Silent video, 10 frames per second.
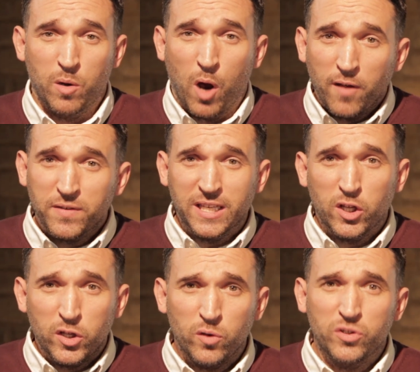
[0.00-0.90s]
I've seen a
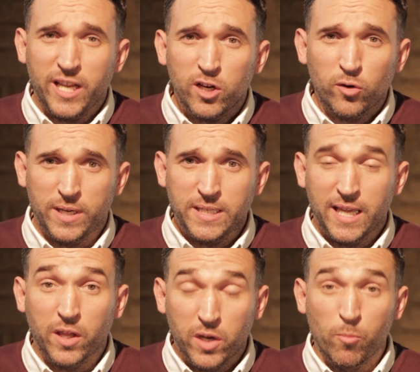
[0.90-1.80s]
huge increase
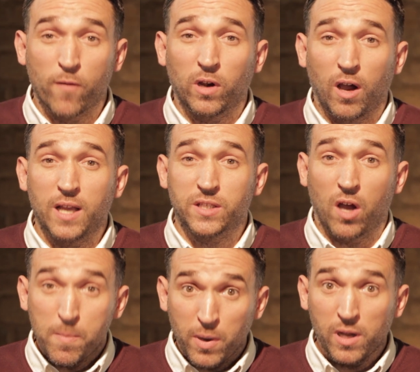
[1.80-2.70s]
in the number of clients that
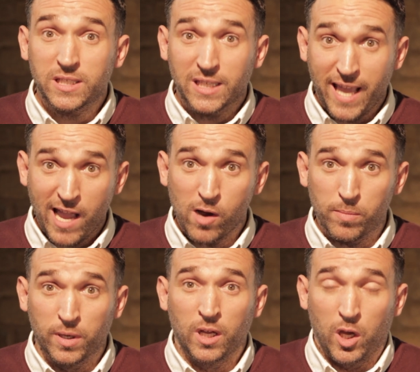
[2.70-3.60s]
I personally help
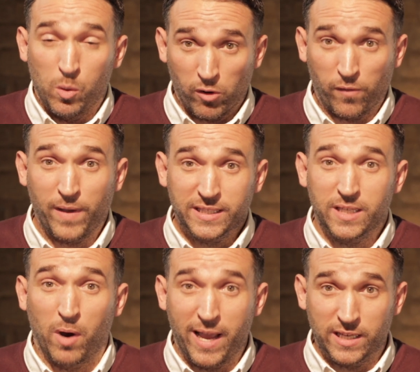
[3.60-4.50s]
who are affected
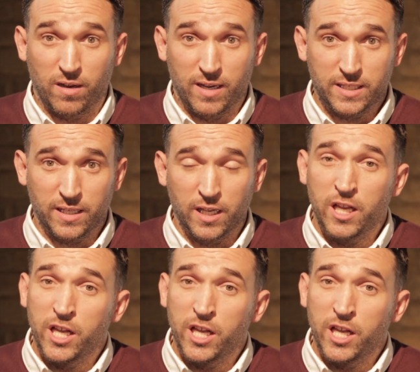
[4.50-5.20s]
by anxiety.